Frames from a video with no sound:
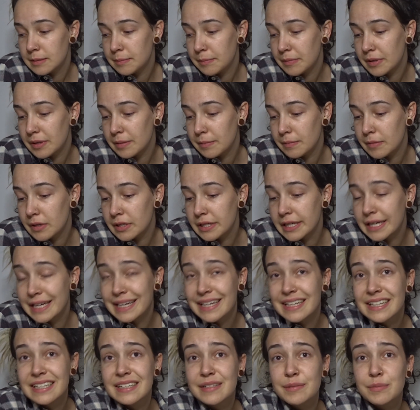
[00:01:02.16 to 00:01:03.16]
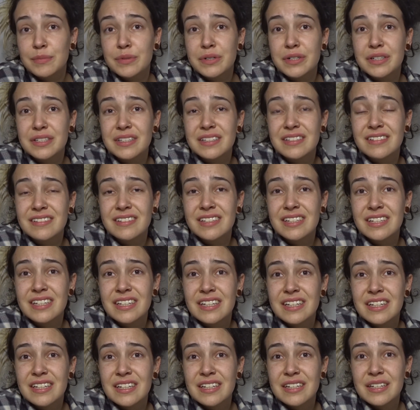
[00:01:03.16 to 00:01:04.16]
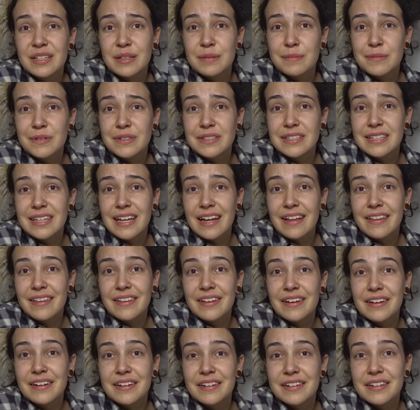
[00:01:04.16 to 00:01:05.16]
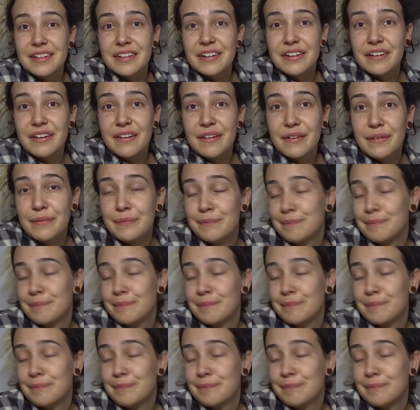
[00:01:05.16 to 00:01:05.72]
a bit of money put together, you know,